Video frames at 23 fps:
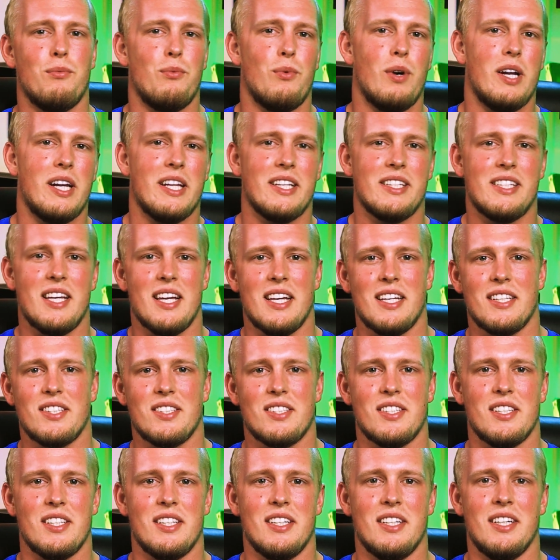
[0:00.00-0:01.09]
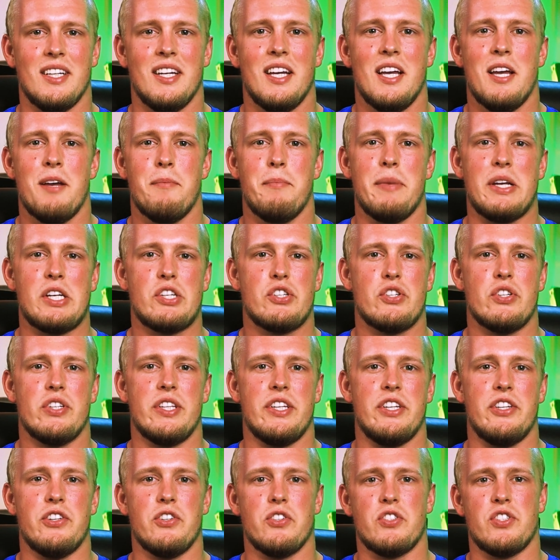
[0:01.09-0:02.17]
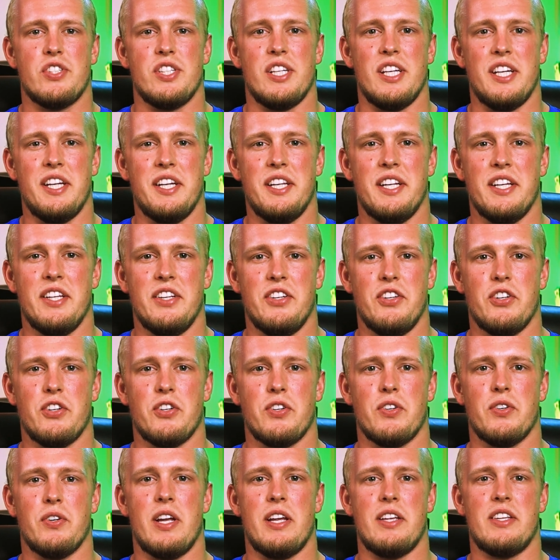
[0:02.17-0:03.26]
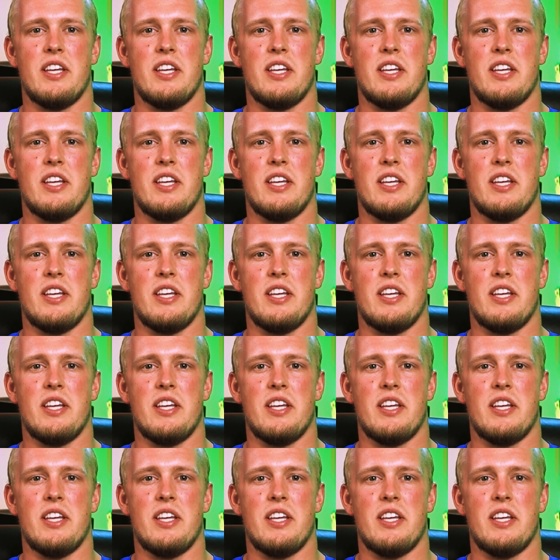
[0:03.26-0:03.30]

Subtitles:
what it takes to make sure that you're seen and you're